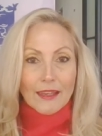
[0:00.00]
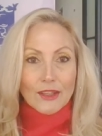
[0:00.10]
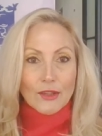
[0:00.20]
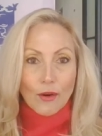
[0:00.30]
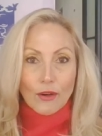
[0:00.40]

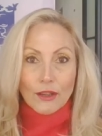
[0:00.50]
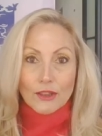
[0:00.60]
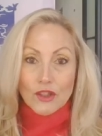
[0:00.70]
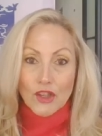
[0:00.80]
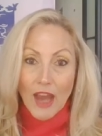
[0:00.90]

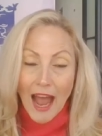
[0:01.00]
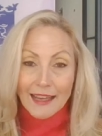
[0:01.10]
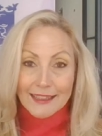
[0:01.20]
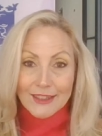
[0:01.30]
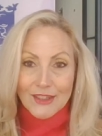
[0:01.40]
your
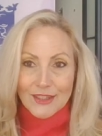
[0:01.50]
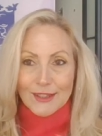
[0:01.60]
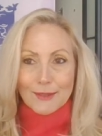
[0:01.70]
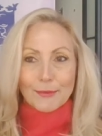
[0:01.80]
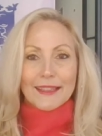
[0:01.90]

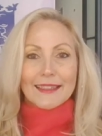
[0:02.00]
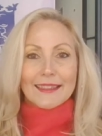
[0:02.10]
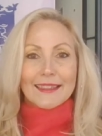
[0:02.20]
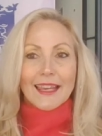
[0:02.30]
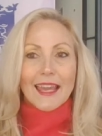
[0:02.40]
challenges
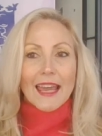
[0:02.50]
with,